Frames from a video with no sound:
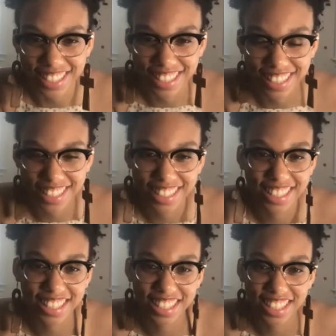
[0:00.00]
have you sent that?
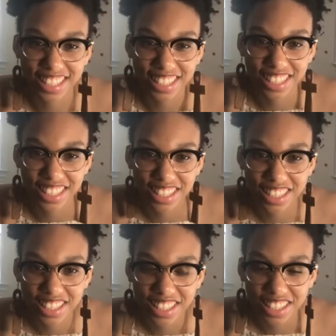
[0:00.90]
Have you sent
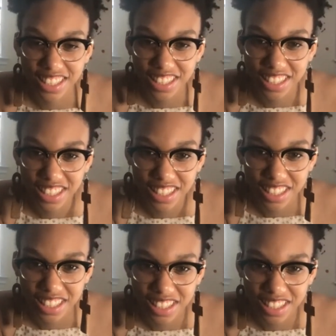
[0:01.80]
that song to the president at the